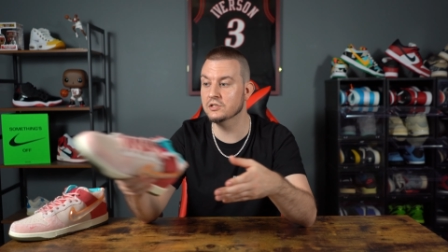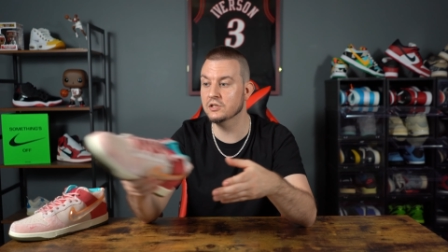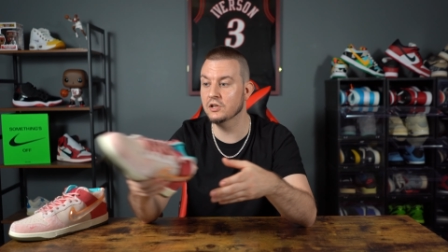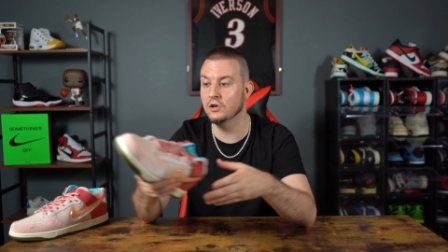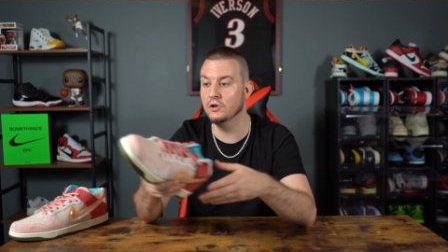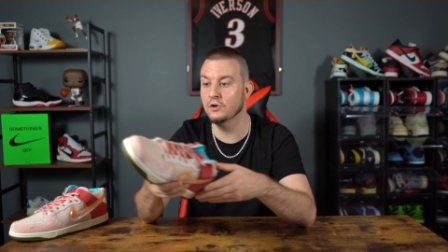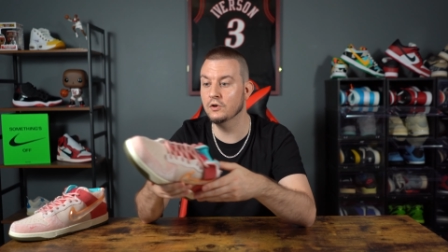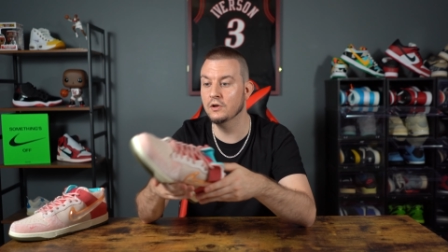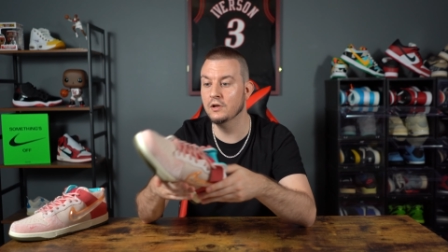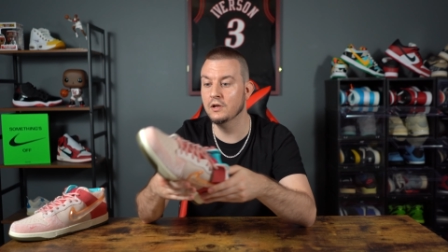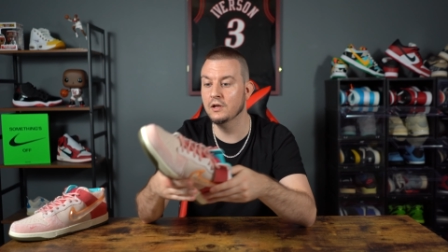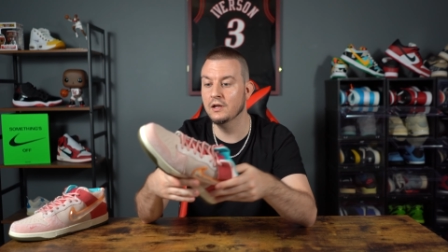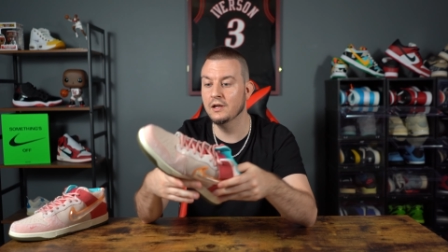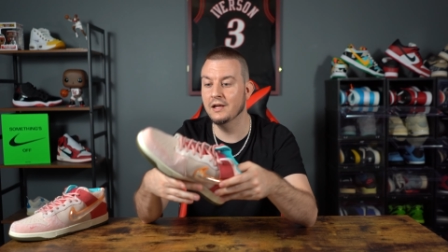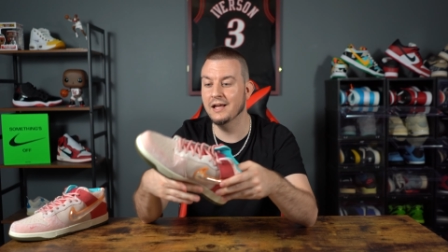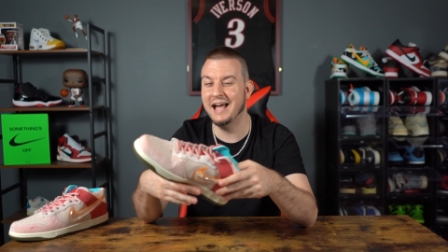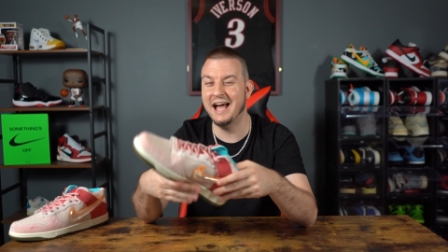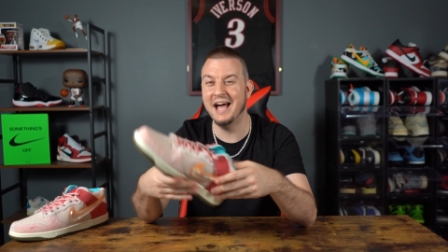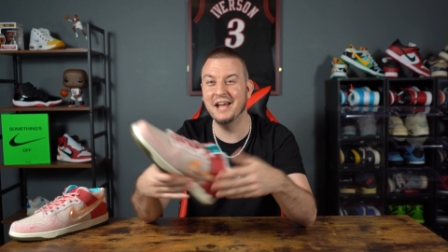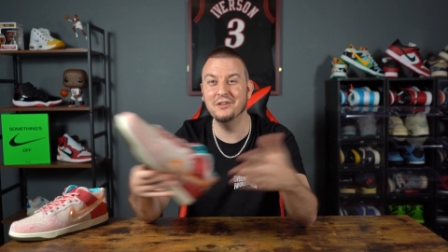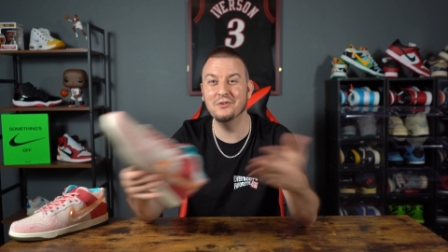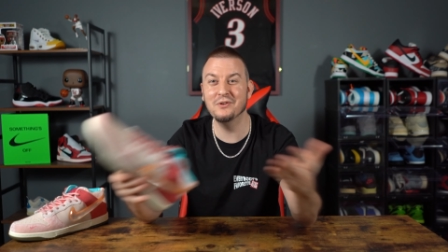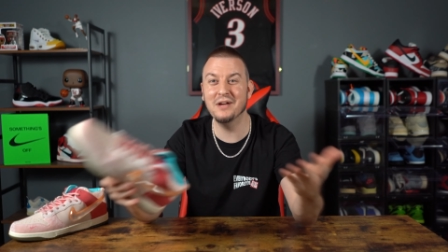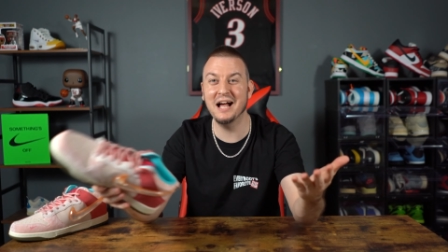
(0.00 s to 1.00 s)
So,
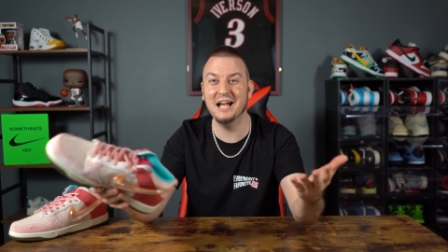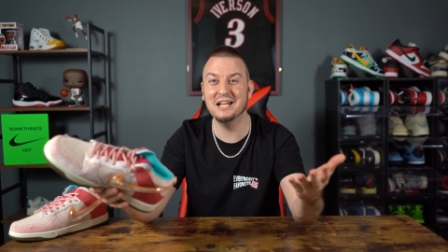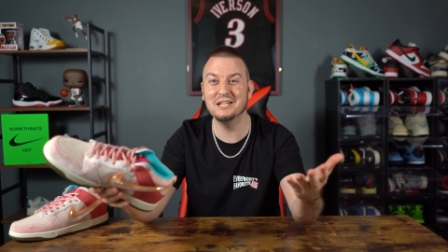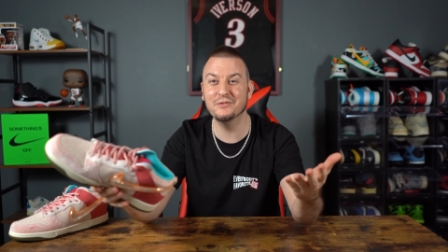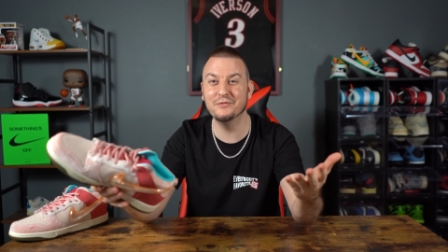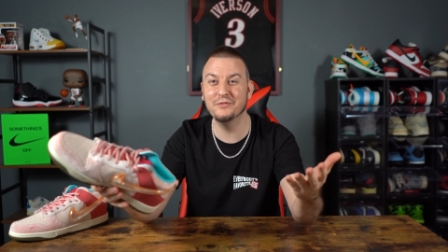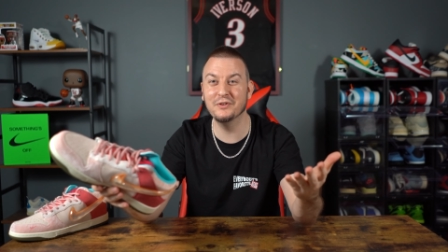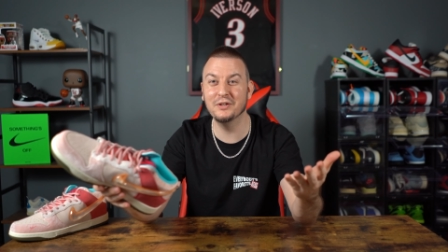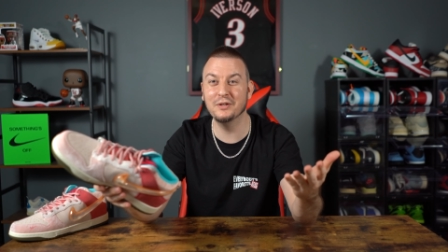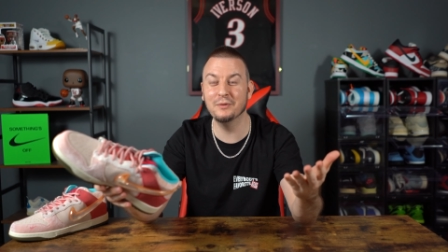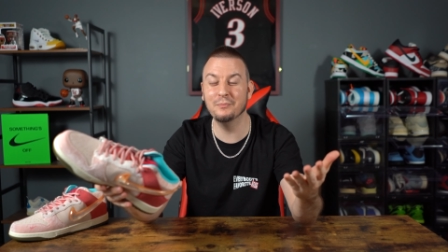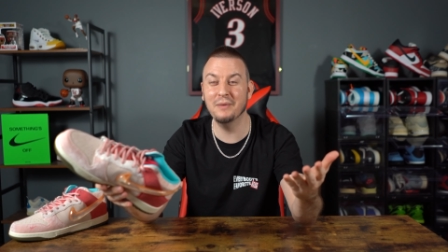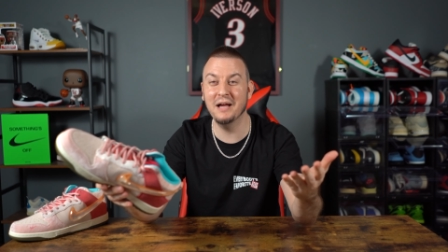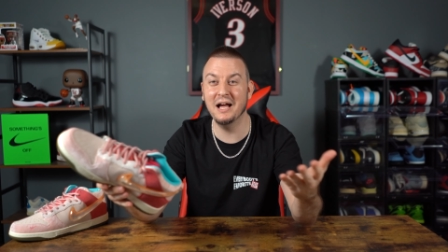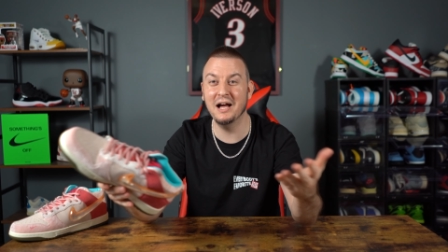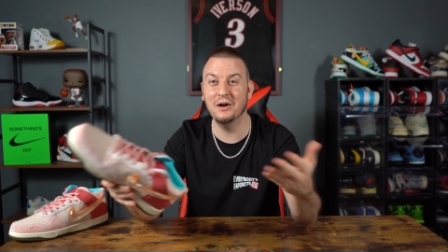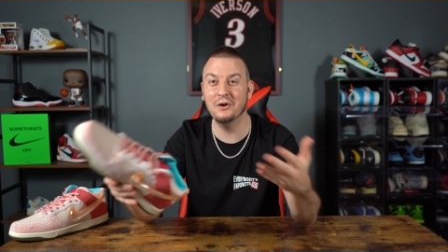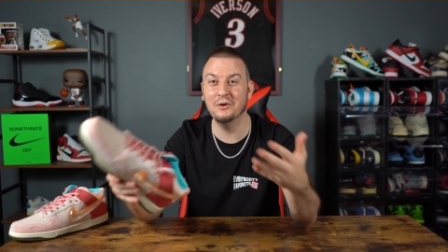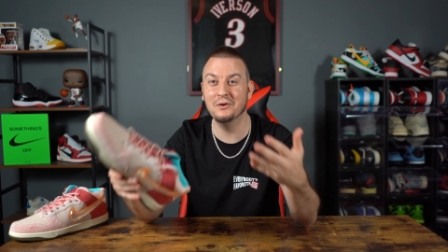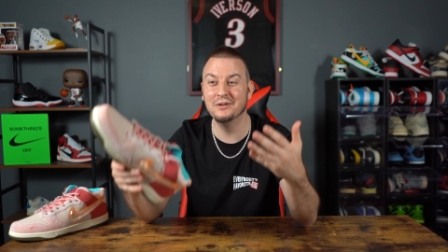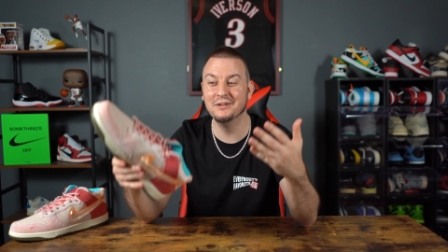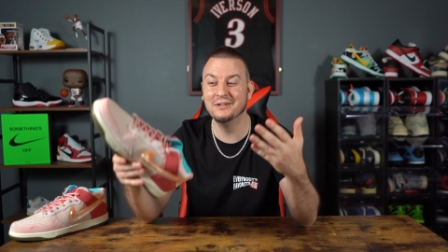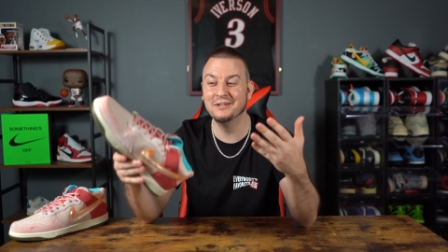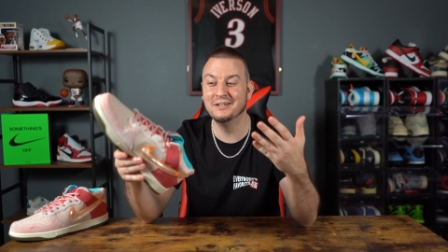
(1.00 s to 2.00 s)
how do you guys feel
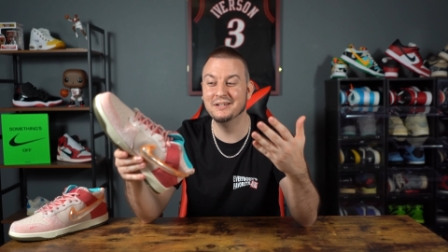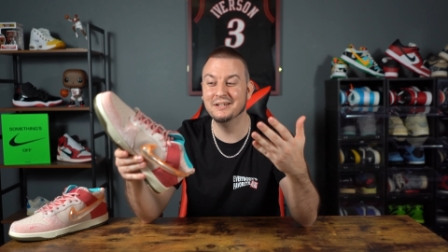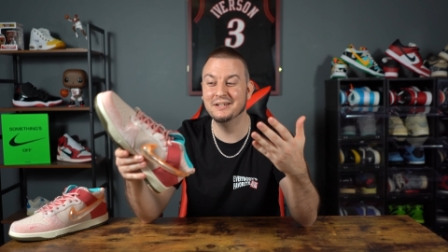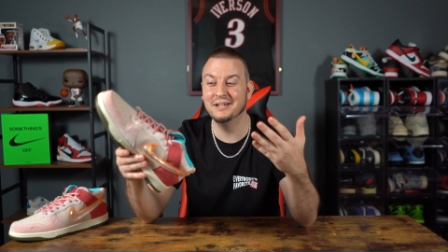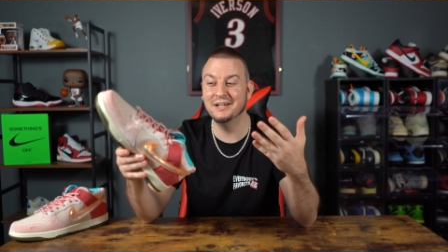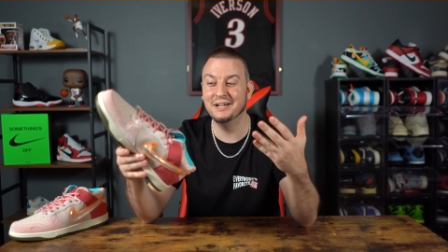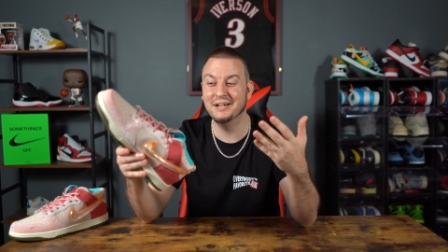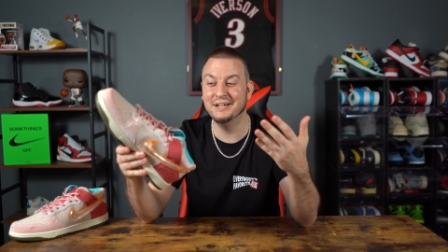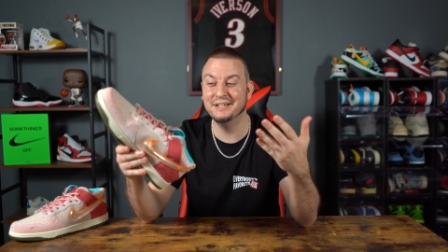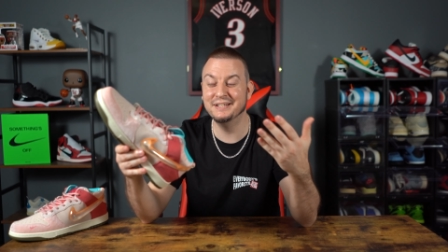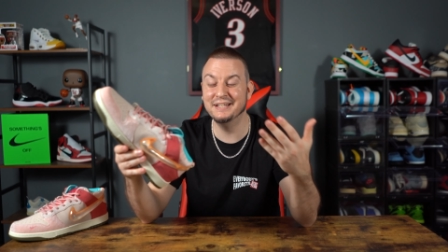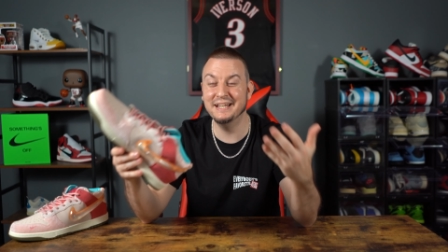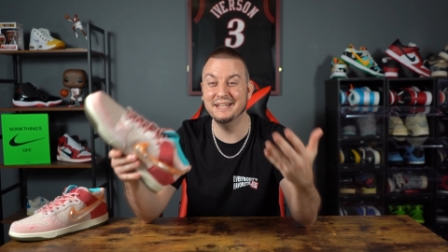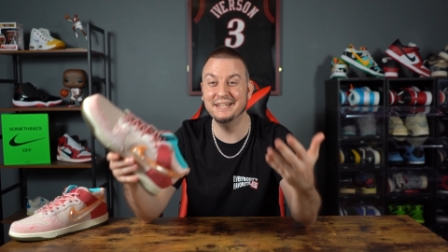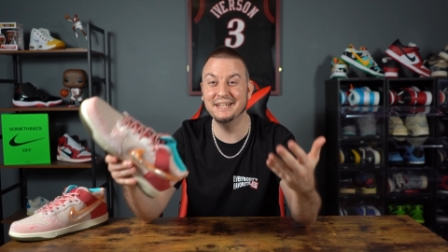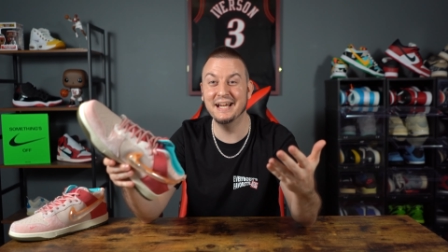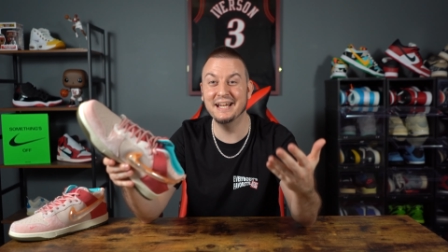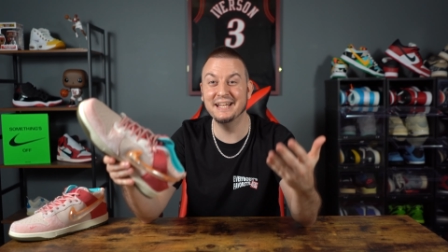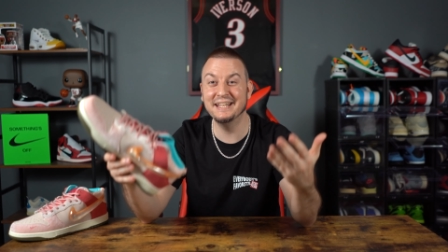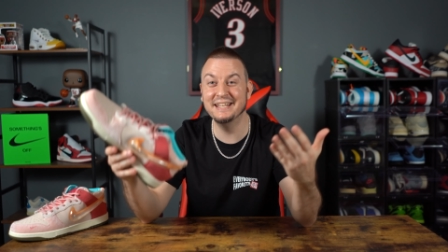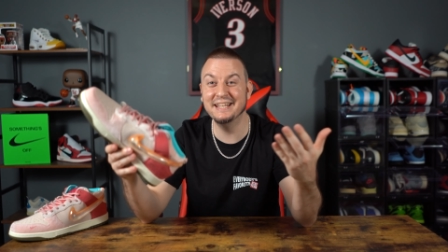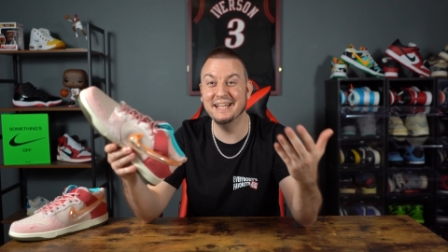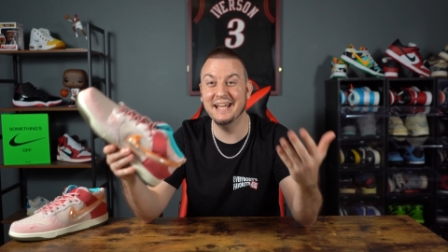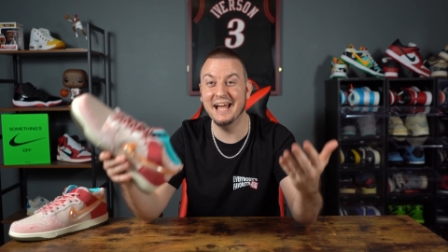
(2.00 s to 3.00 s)
about a
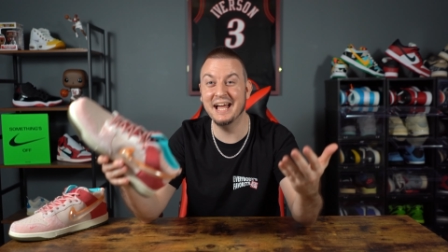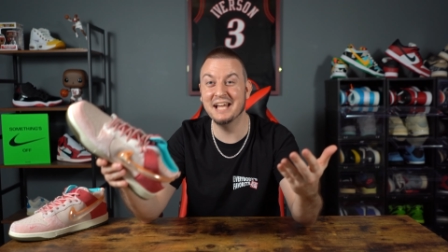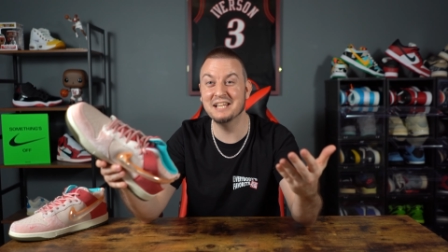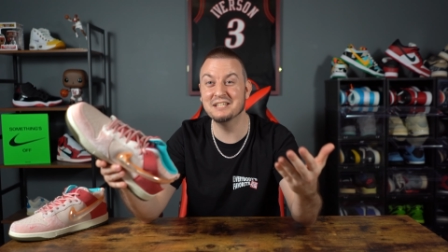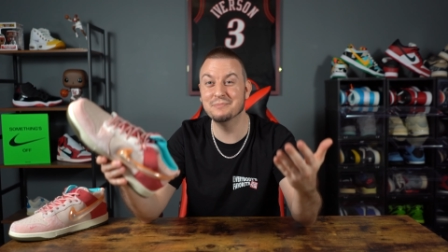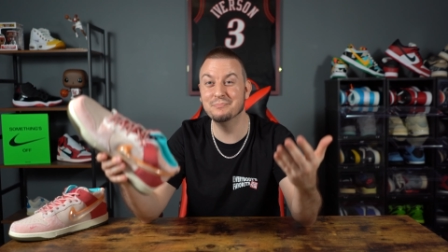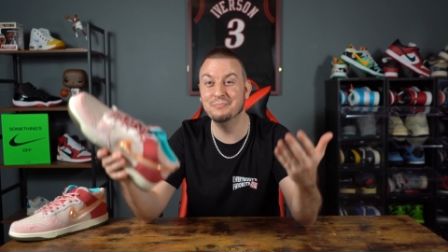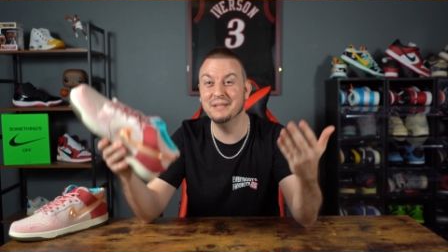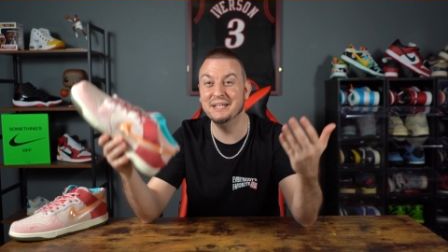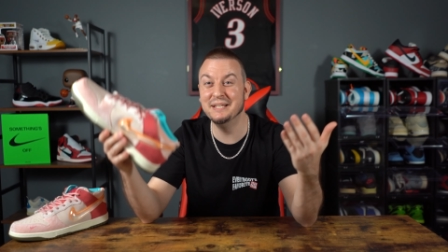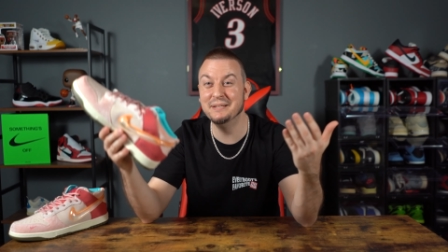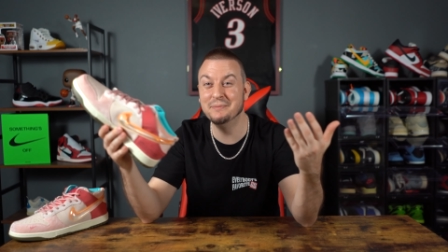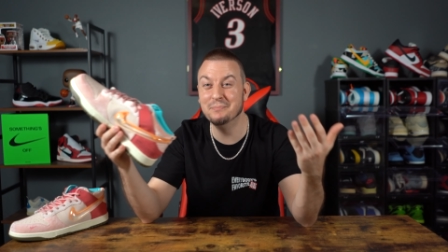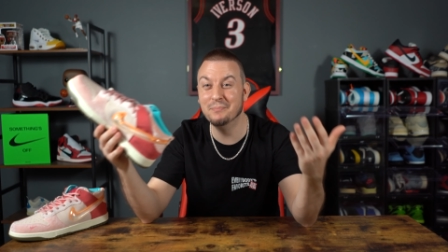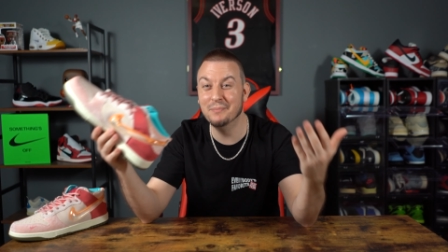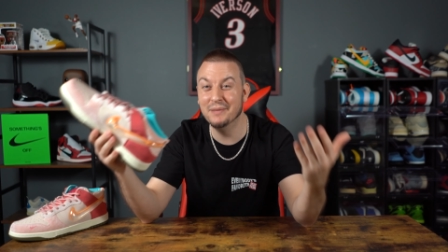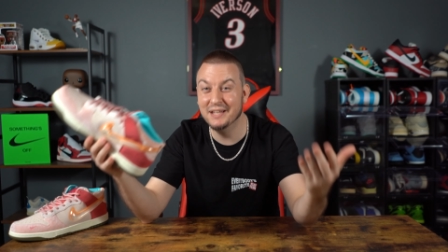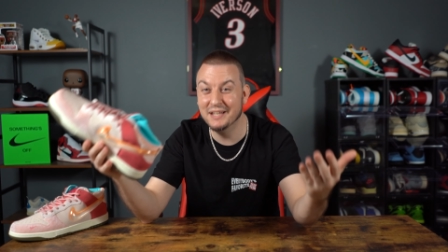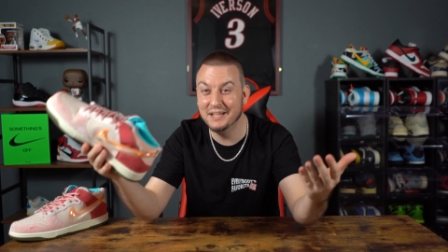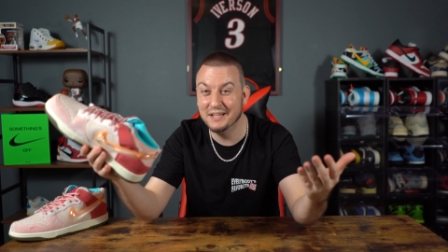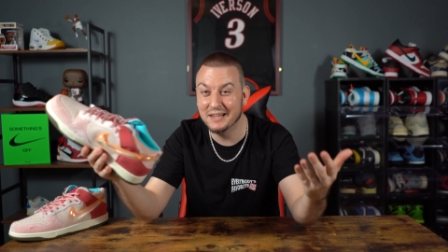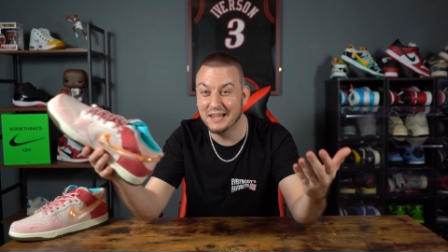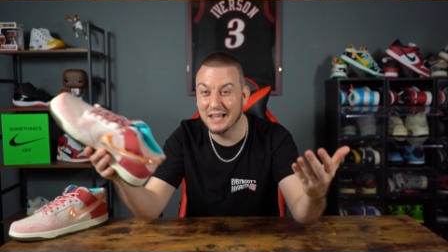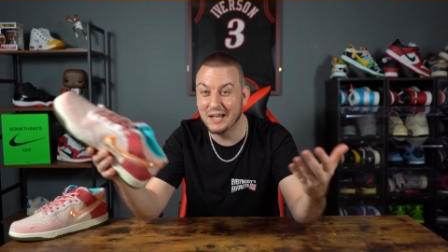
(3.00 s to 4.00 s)
Nike SB mid?